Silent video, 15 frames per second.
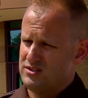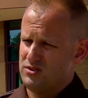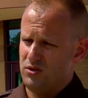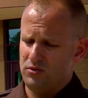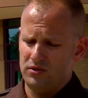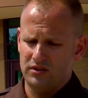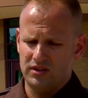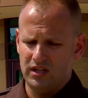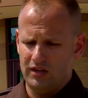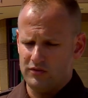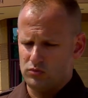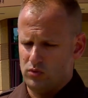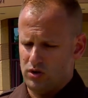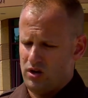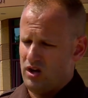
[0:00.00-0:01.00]
So the
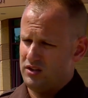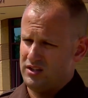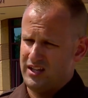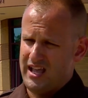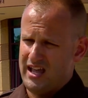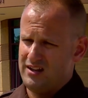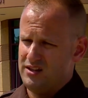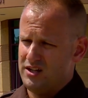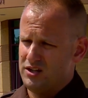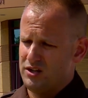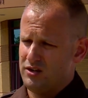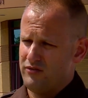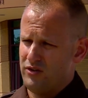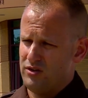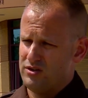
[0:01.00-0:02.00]
thieves will cut the
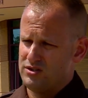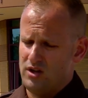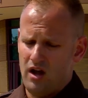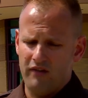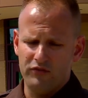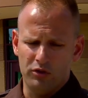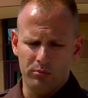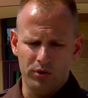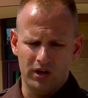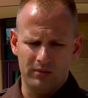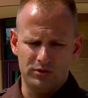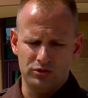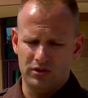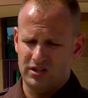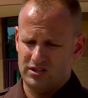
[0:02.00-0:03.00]
catalytic converters off, they'll bring
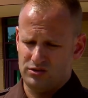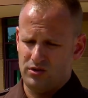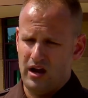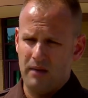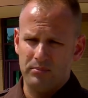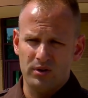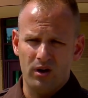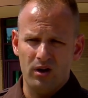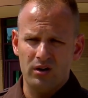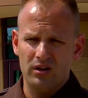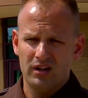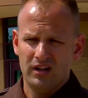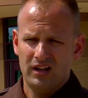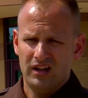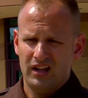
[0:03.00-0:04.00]
them to a scrapyard
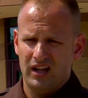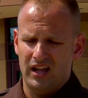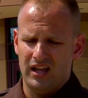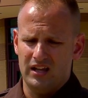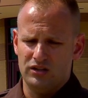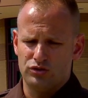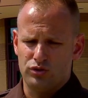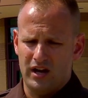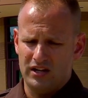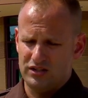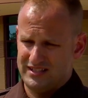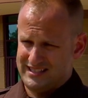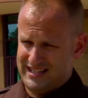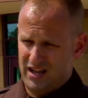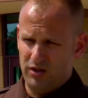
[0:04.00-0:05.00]
and try
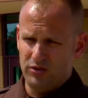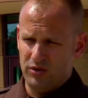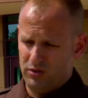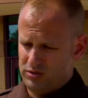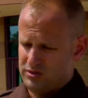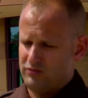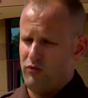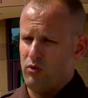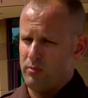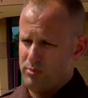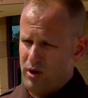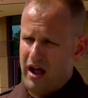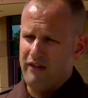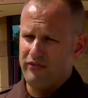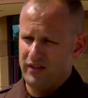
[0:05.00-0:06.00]
to sell those for
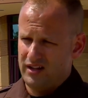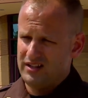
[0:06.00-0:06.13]
profit.